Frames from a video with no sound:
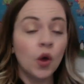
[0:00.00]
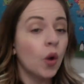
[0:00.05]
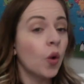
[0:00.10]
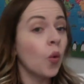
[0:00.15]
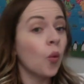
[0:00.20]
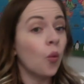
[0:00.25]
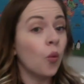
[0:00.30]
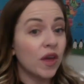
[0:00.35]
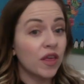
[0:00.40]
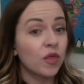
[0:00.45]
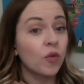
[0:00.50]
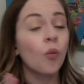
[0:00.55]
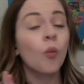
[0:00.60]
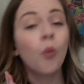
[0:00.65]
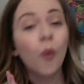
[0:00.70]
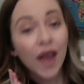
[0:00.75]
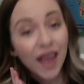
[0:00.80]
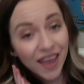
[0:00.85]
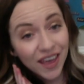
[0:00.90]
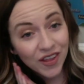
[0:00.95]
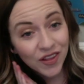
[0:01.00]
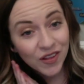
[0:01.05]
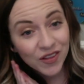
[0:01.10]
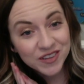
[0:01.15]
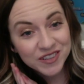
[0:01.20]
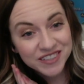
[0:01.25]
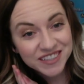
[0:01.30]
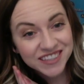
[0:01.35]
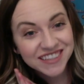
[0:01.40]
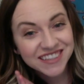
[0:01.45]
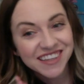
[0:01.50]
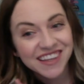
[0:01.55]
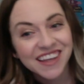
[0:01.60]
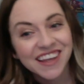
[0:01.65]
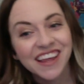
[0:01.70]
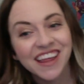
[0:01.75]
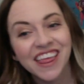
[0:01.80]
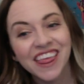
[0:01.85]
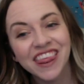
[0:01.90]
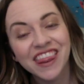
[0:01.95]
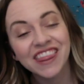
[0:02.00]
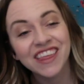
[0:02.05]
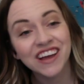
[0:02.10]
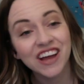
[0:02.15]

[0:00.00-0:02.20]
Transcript: With Wales, the